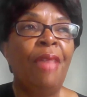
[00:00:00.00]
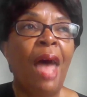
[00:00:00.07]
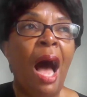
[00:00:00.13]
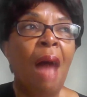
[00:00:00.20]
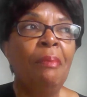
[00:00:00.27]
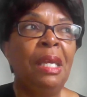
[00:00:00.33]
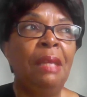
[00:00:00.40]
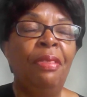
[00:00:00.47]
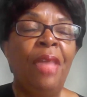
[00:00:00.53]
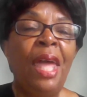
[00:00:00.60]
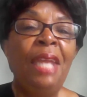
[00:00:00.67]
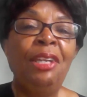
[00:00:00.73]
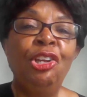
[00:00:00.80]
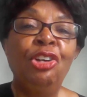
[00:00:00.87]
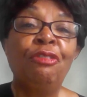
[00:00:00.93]
I mean, they
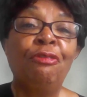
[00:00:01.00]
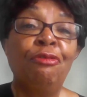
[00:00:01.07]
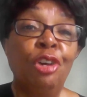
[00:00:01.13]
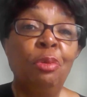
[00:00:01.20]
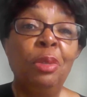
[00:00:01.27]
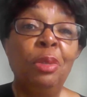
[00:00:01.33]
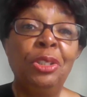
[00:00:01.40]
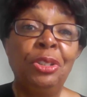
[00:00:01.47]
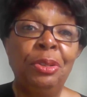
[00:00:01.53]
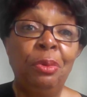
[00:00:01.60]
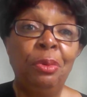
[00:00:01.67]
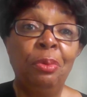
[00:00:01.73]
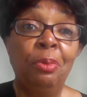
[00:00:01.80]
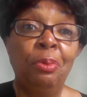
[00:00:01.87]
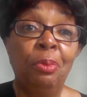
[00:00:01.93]
looked forward
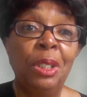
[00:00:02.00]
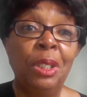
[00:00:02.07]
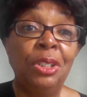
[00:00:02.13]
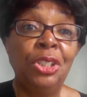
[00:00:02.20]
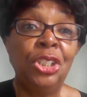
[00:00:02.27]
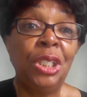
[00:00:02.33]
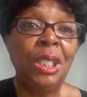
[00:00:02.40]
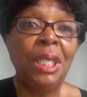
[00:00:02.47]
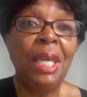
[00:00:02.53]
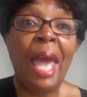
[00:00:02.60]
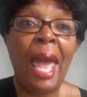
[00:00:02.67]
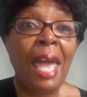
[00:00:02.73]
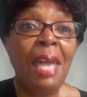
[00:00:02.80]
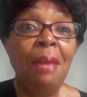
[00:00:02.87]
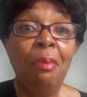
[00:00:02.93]
to when she
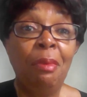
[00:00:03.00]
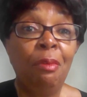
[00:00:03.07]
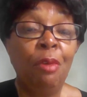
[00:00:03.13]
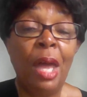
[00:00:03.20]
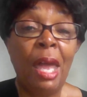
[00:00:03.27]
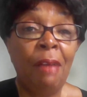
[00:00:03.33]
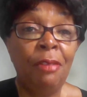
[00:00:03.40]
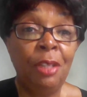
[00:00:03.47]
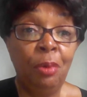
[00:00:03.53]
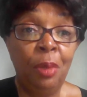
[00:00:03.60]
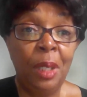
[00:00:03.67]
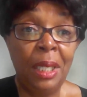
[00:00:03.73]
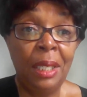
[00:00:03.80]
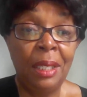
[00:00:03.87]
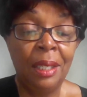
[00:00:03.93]
came every
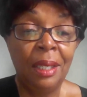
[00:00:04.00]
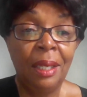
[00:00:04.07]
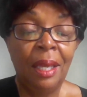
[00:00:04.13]
week,